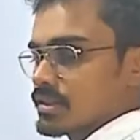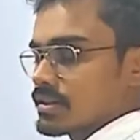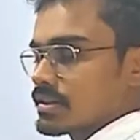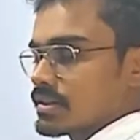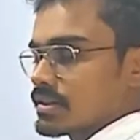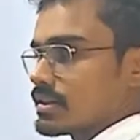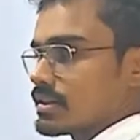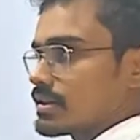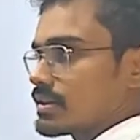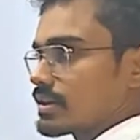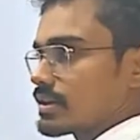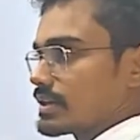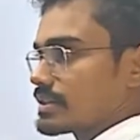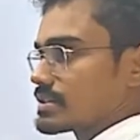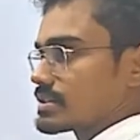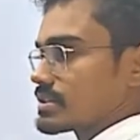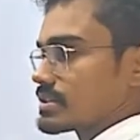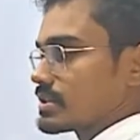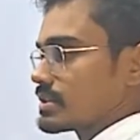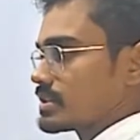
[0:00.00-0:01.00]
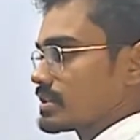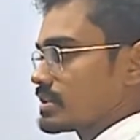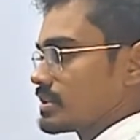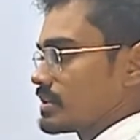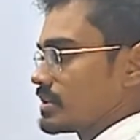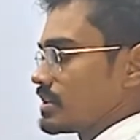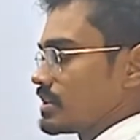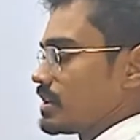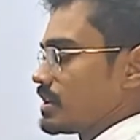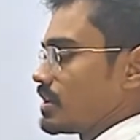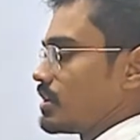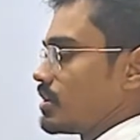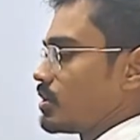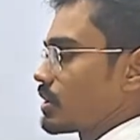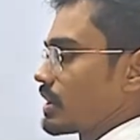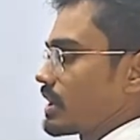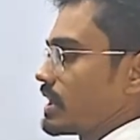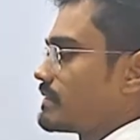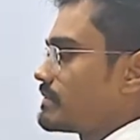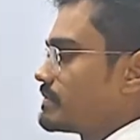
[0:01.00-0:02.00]
Right? Okay,
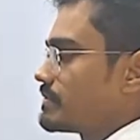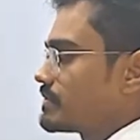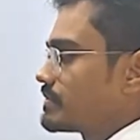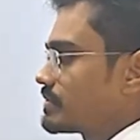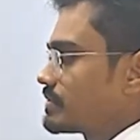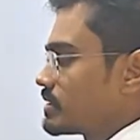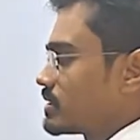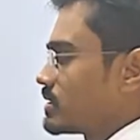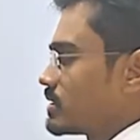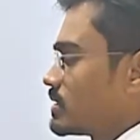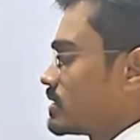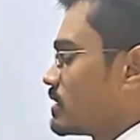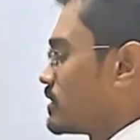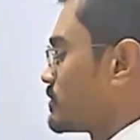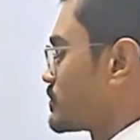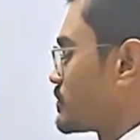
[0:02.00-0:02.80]
now from this